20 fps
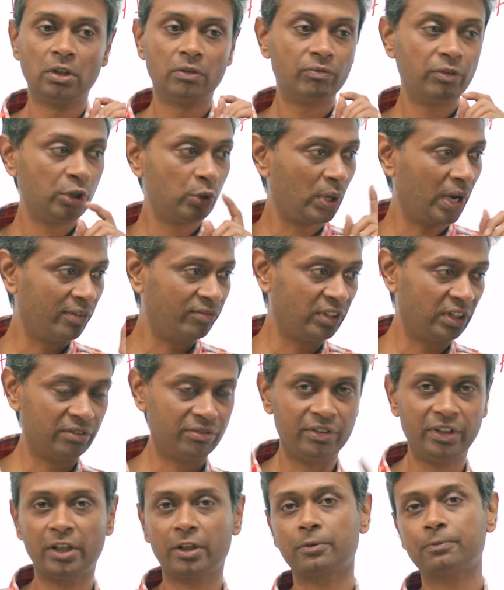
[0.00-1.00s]
when you have that
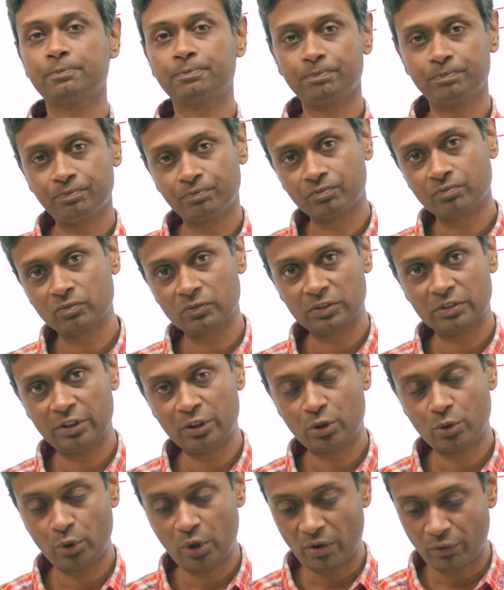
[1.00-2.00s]
fear.
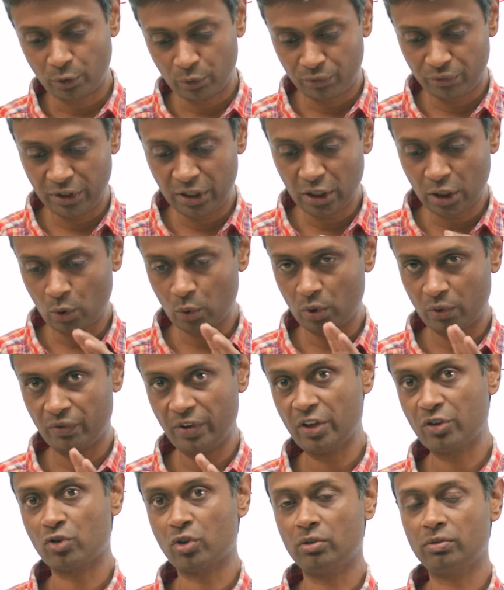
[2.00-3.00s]
And so you have to figure out
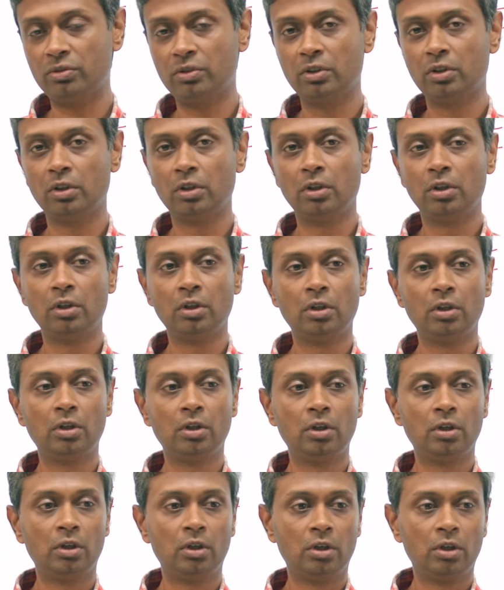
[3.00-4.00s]
ways of
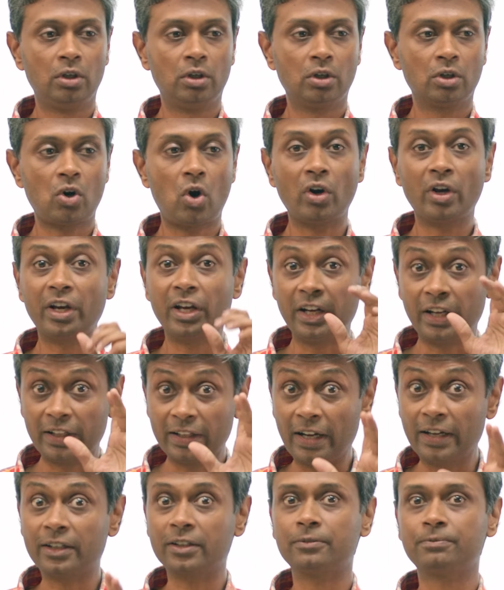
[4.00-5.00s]
conquering
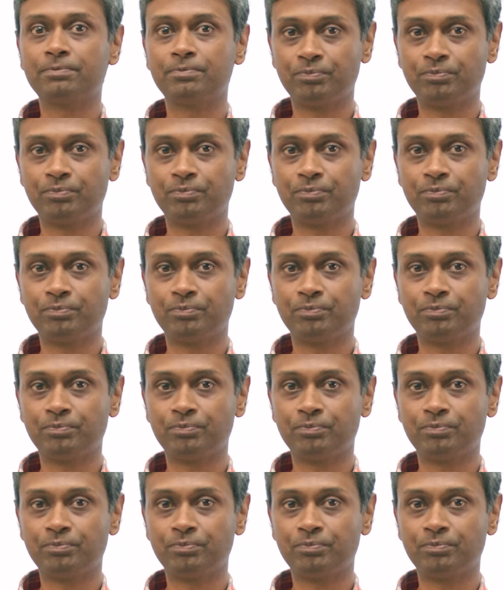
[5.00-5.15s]
that.